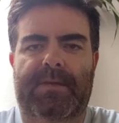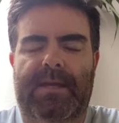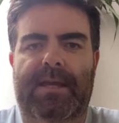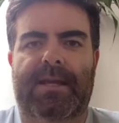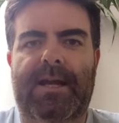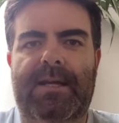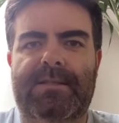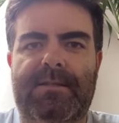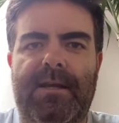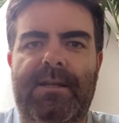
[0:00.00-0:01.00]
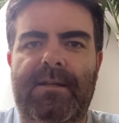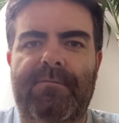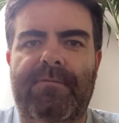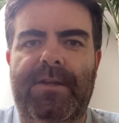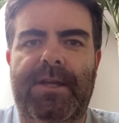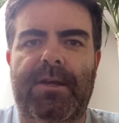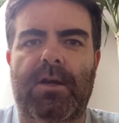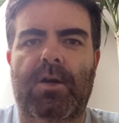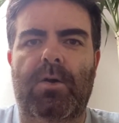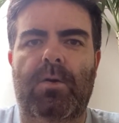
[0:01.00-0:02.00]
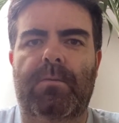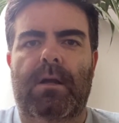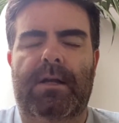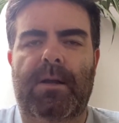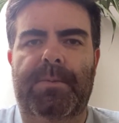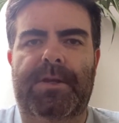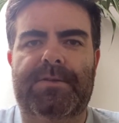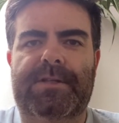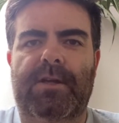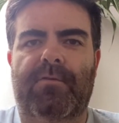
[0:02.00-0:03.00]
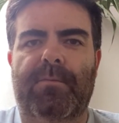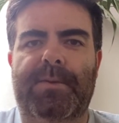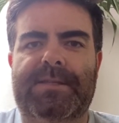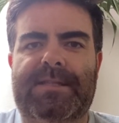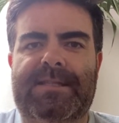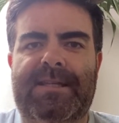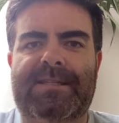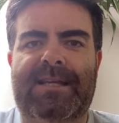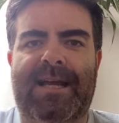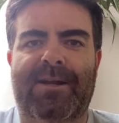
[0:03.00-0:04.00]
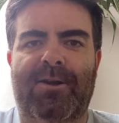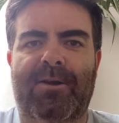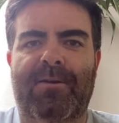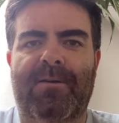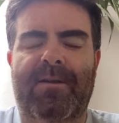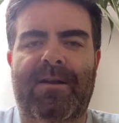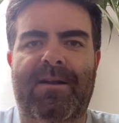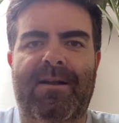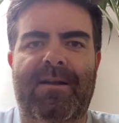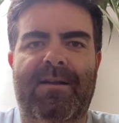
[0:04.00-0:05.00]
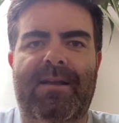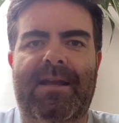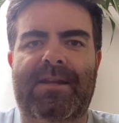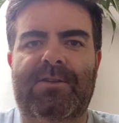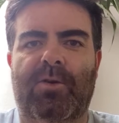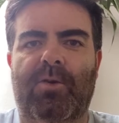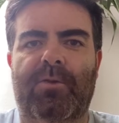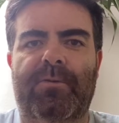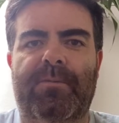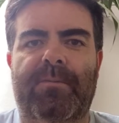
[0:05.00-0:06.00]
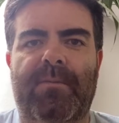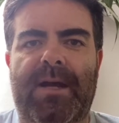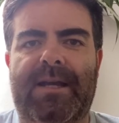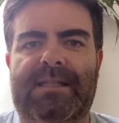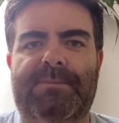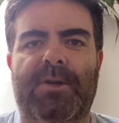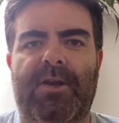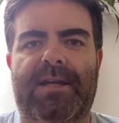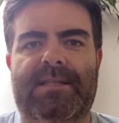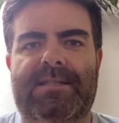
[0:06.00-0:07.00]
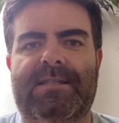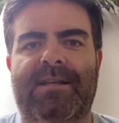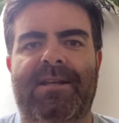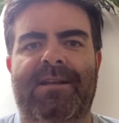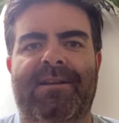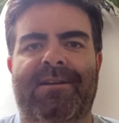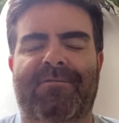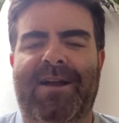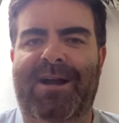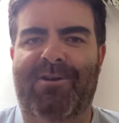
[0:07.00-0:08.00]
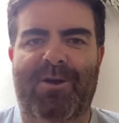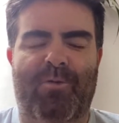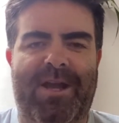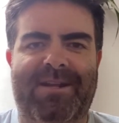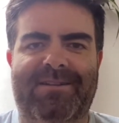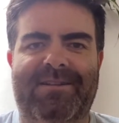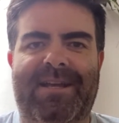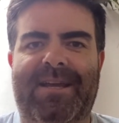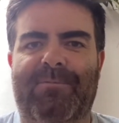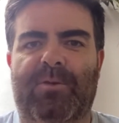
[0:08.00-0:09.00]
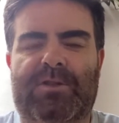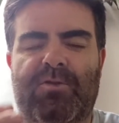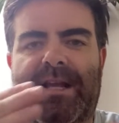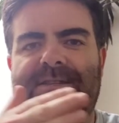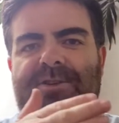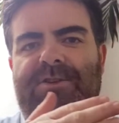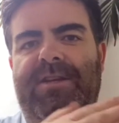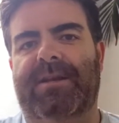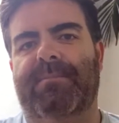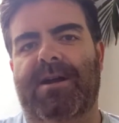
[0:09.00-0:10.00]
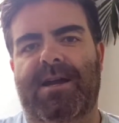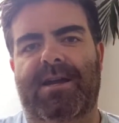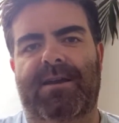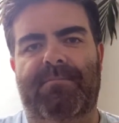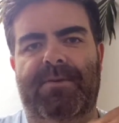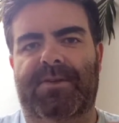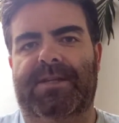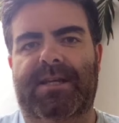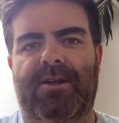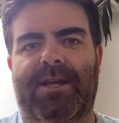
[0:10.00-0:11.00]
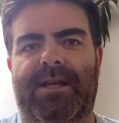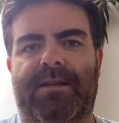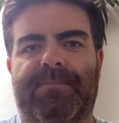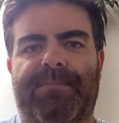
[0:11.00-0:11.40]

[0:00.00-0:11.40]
Hey guys, I did a video a couple years ago for Business Insider and told my experience of how I went and was transitioning my military